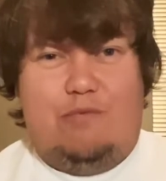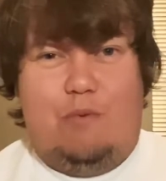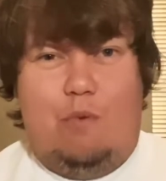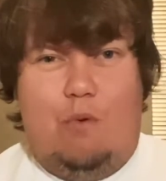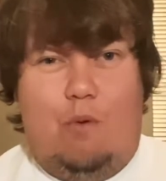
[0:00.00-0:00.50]

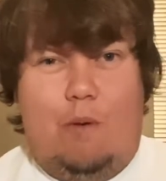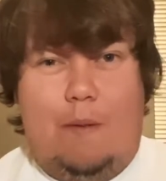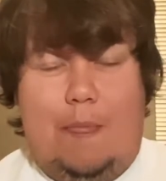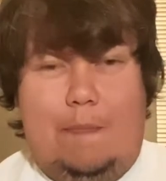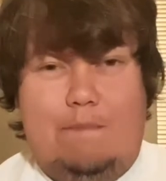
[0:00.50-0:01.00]
4.
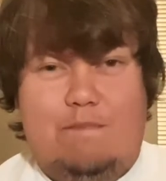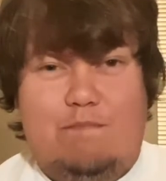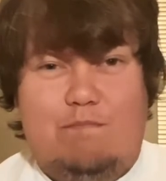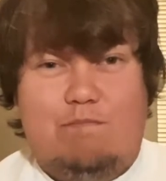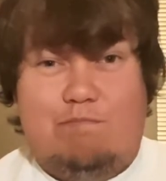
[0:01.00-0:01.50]

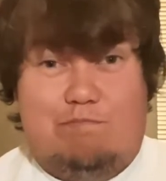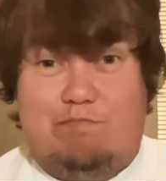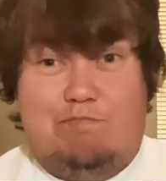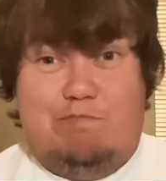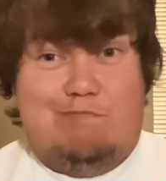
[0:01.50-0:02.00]

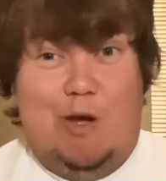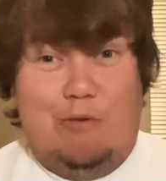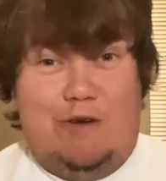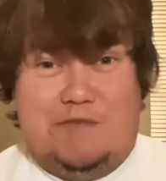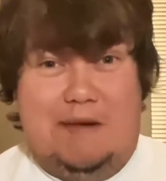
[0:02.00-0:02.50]
Don't
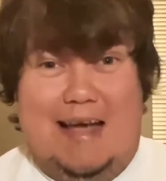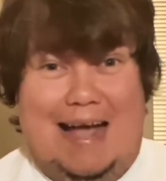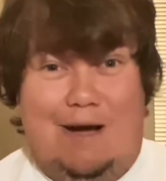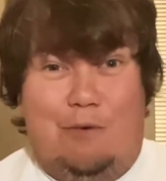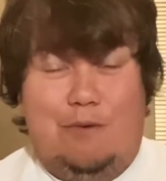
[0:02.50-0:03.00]
ask me
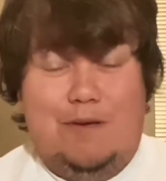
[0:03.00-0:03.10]
how.